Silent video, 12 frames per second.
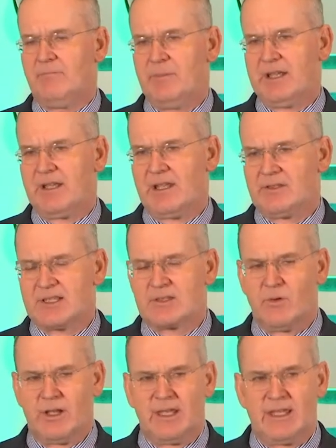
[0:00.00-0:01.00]
but I
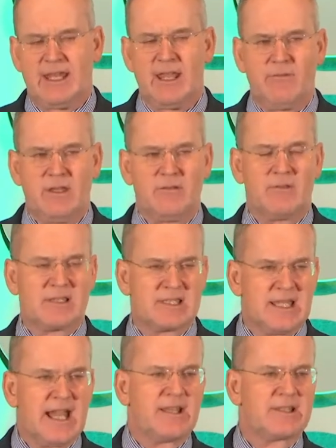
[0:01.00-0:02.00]
just wanted to give you the
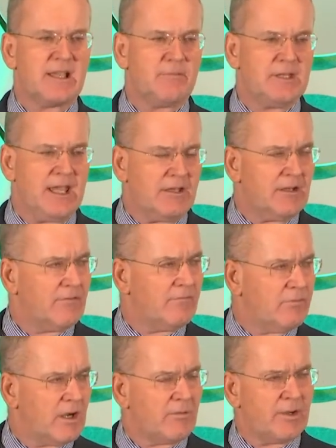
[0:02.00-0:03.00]
status update of
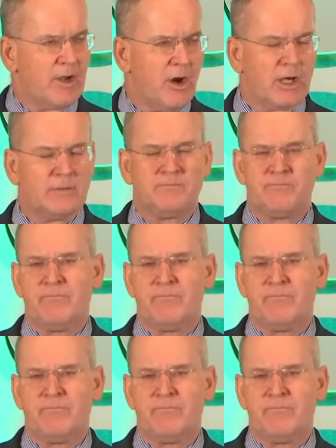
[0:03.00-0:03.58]
where we are